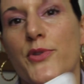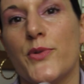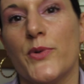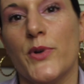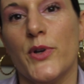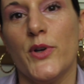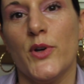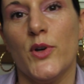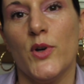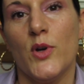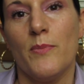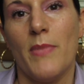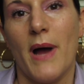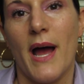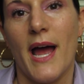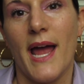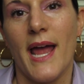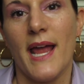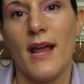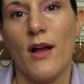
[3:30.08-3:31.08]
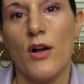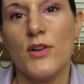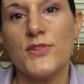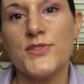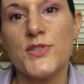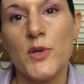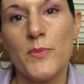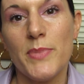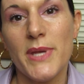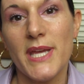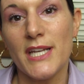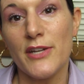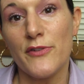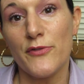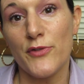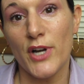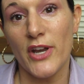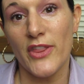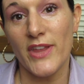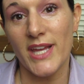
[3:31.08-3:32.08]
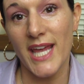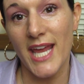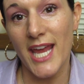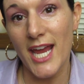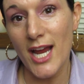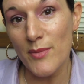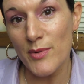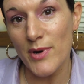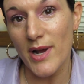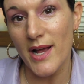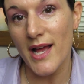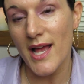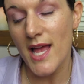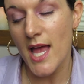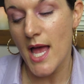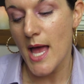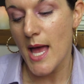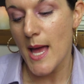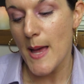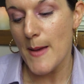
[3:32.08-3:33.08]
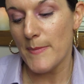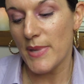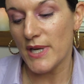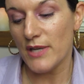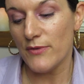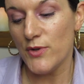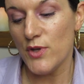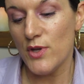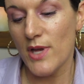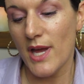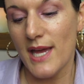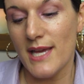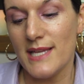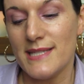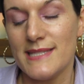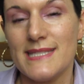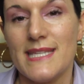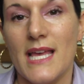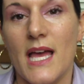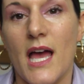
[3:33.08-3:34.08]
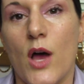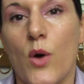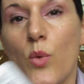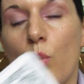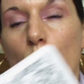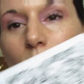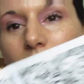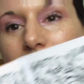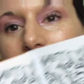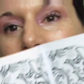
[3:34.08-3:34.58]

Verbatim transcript: through by also being in front of the camera but if you guys would